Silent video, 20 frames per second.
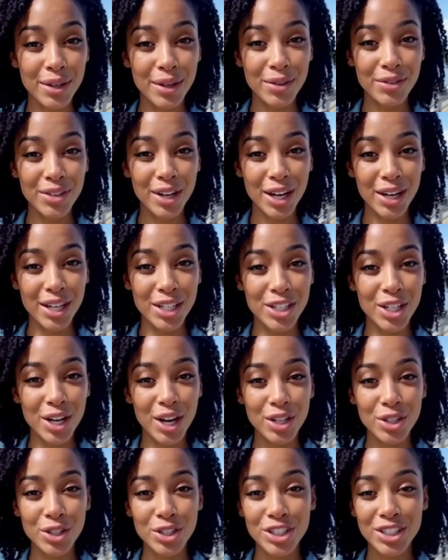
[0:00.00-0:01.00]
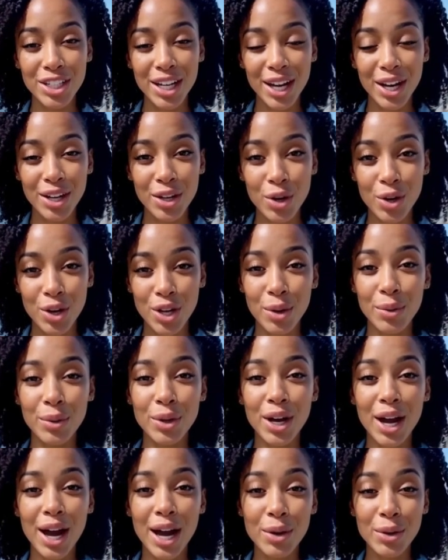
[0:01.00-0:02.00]
Failing to understand or
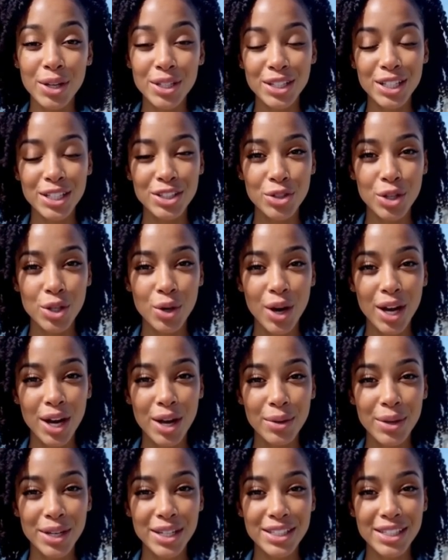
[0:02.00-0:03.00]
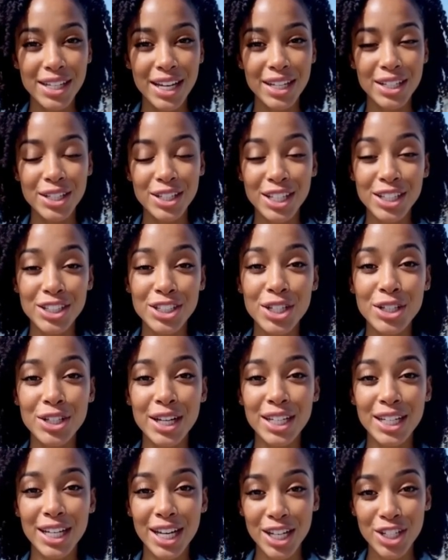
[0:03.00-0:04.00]
comply with these requirements can lead to
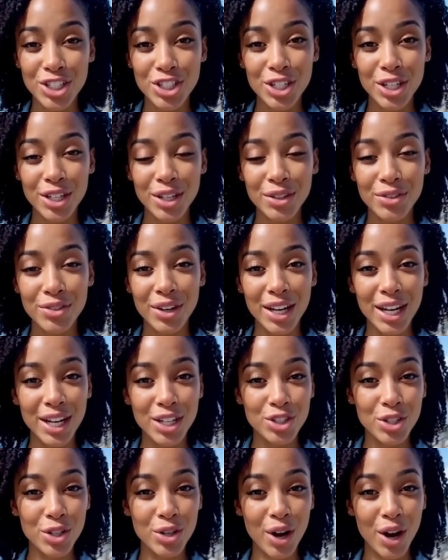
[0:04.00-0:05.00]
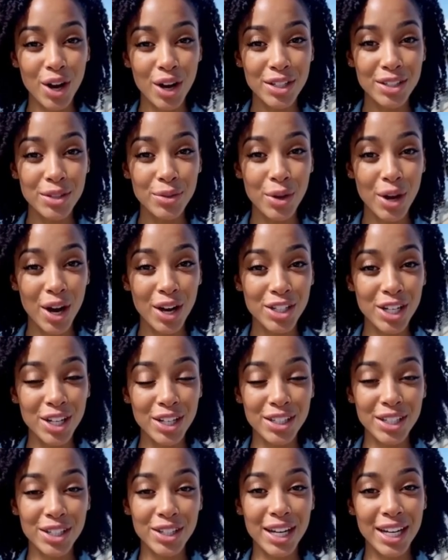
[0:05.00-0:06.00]
litigation, financial loss, project
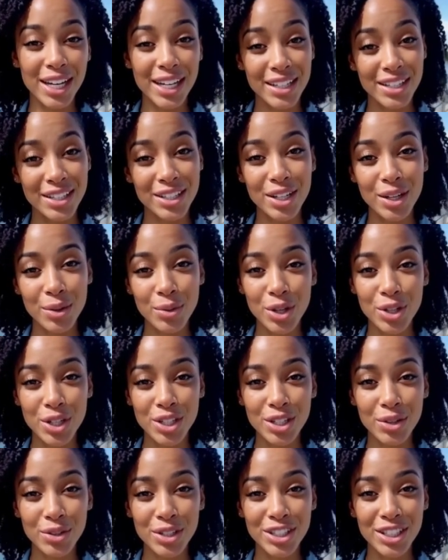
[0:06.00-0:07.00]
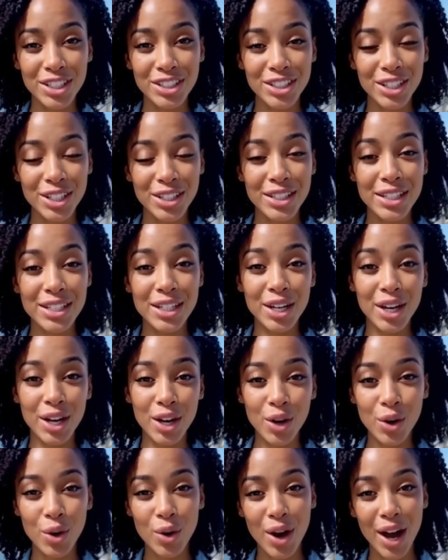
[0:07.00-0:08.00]
delays, community resistance,
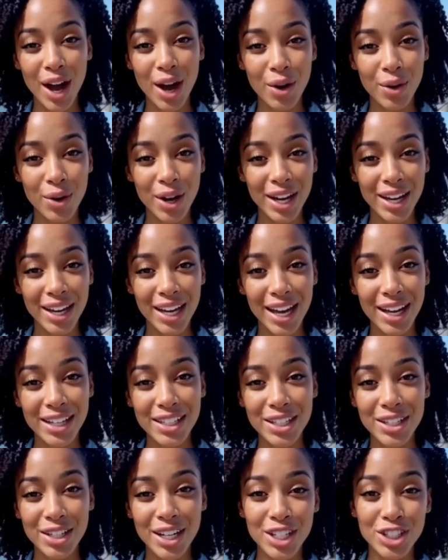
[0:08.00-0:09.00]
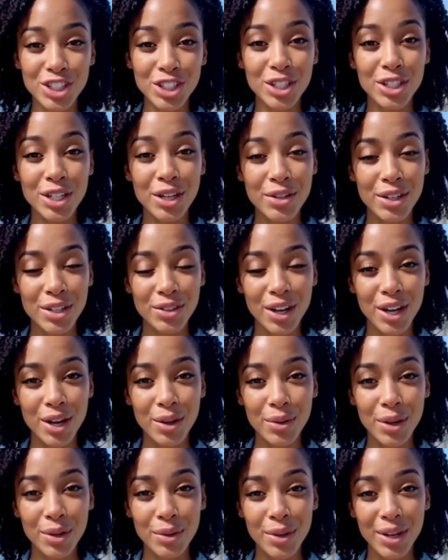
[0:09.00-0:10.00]
or outright cancellation of
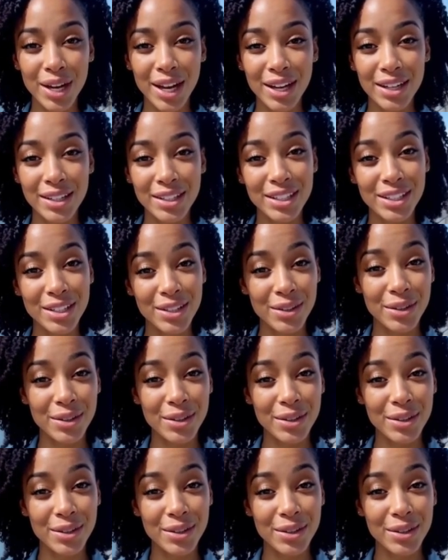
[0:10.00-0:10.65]
development plans.